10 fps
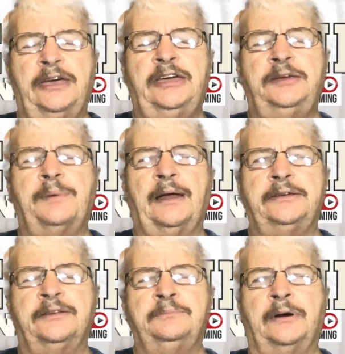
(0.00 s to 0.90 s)
anybody
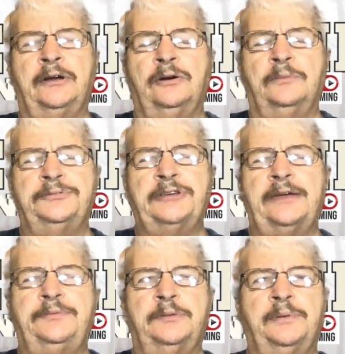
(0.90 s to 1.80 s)
can bring her home
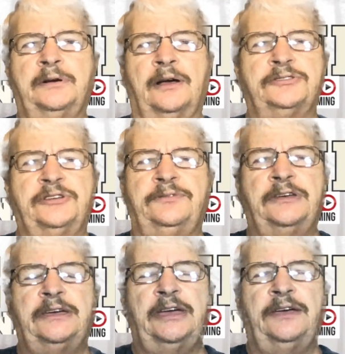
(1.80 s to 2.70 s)
safely, because
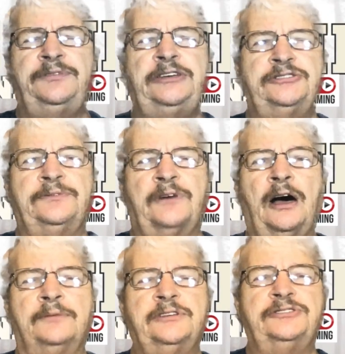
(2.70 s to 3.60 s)
if he's
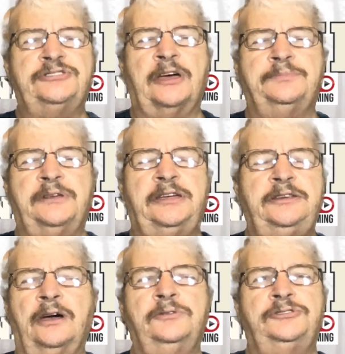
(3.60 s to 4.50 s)
involved in something, he
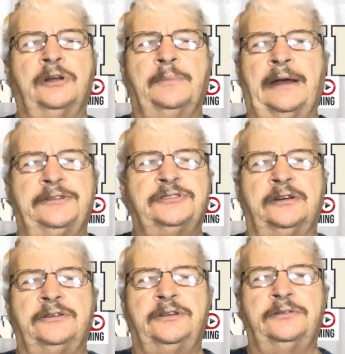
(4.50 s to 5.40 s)
knows nobody's going
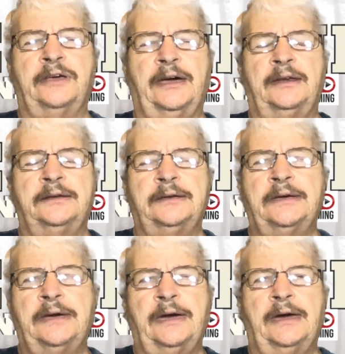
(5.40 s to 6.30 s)
to do that.
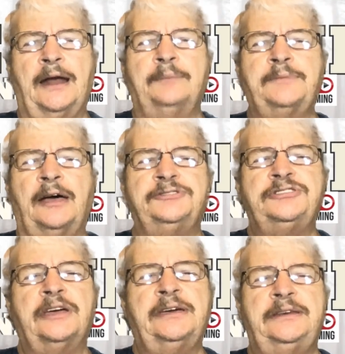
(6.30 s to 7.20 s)
And I'm not
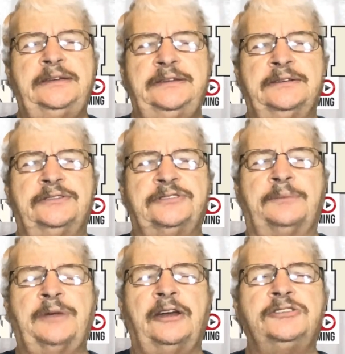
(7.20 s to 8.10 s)
saying he is.
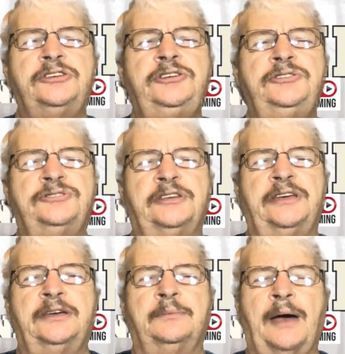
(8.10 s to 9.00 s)
I'm not accusing
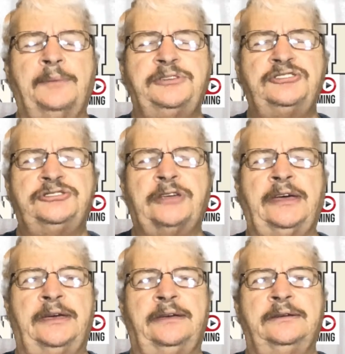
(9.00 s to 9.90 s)
him. I'm just
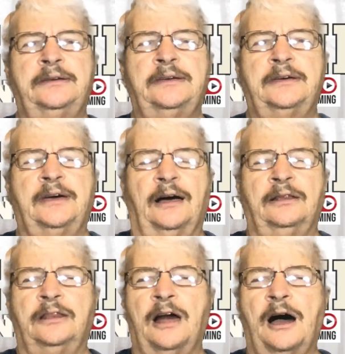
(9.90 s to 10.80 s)
saying a
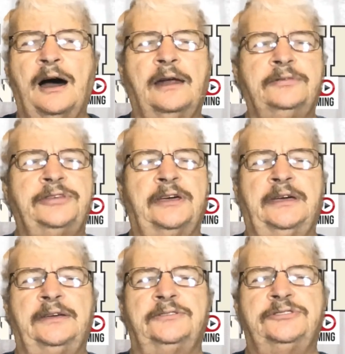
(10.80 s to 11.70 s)
lot of
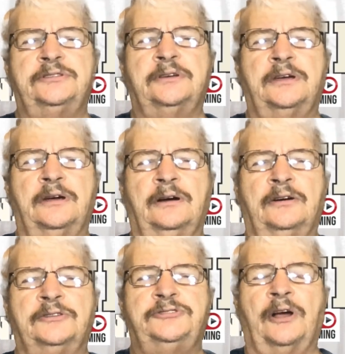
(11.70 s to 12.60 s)
things
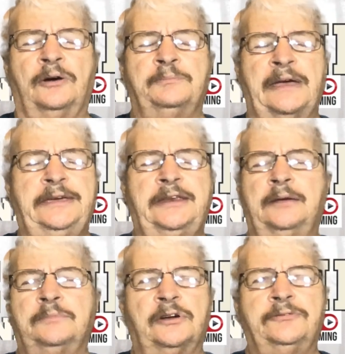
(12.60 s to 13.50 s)
are making
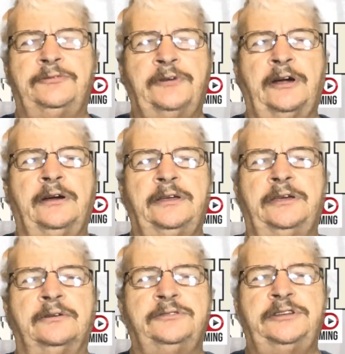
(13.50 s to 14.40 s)
him look very
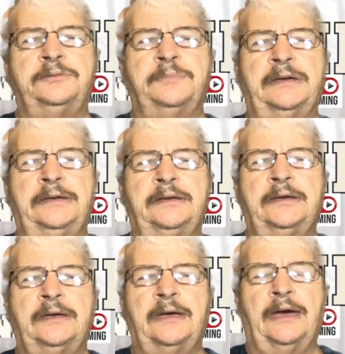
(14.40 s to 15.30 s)
guilty to me.
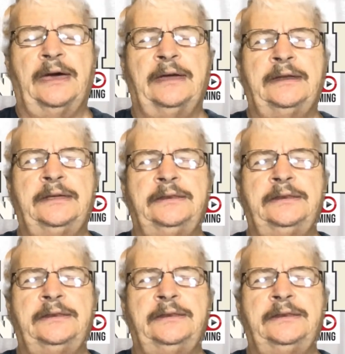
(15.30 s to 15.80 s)
And